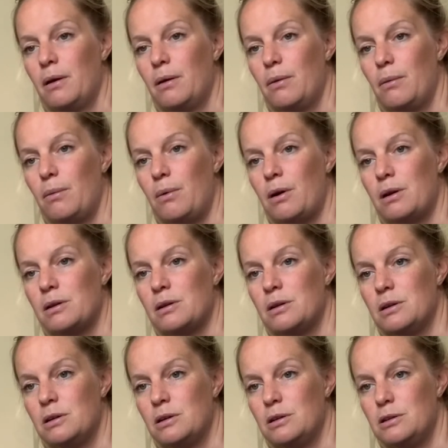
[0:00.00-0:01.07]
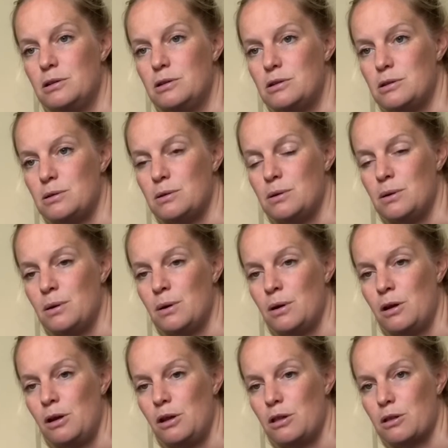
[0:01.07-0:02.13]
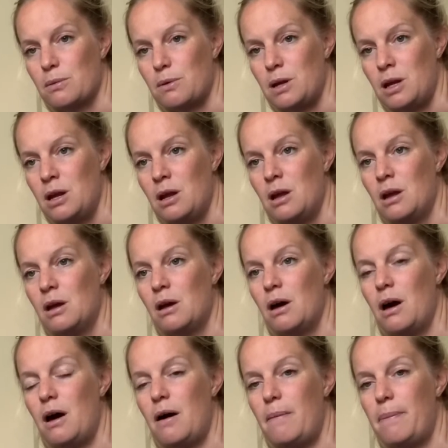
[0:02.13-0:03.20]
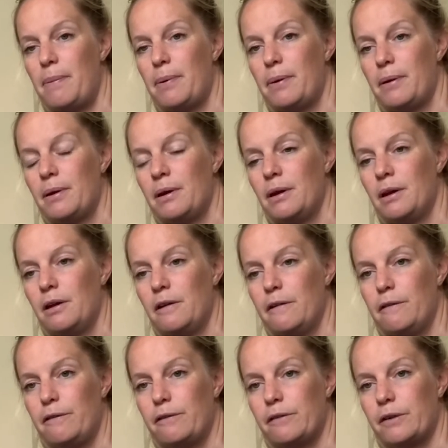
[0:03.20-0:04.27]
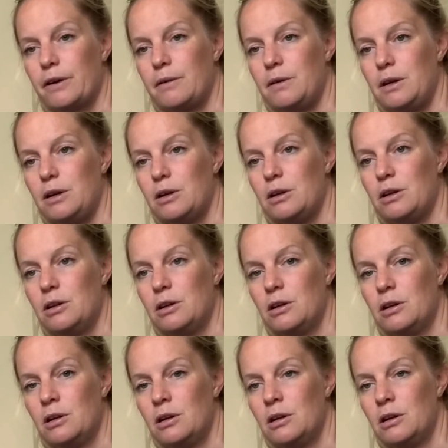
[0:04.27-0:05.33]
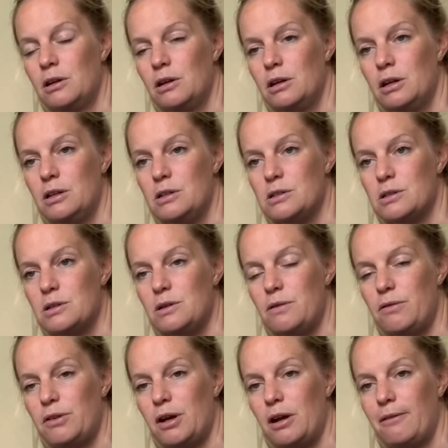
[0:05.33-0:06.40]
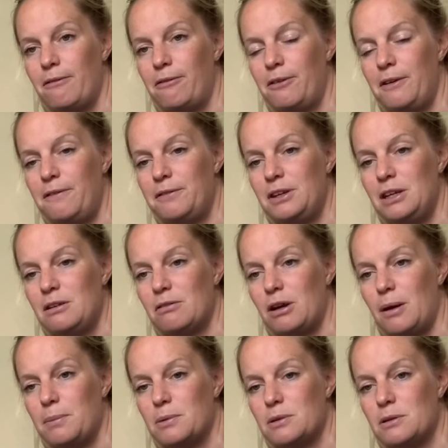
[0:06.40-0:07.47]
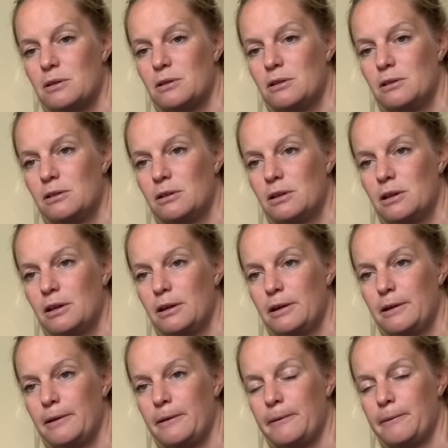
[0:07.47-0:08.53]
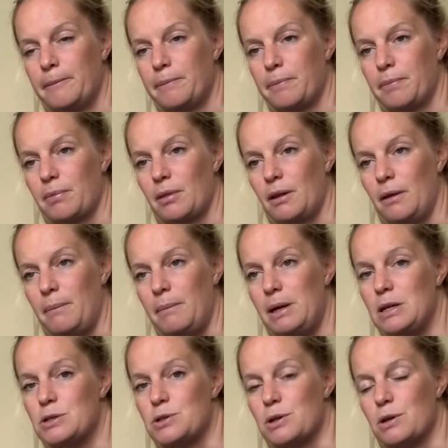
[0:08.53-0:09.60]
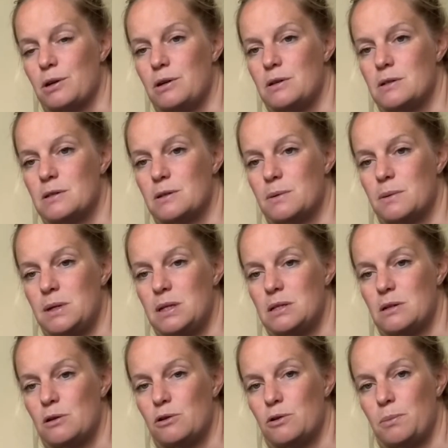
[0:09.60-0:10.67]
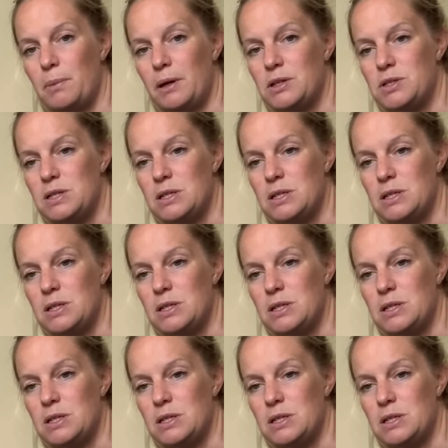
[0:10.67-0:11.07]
1, 2, 3, up. Very good. Until you've done 15 reps. And make sure you squeeze those butt cheeks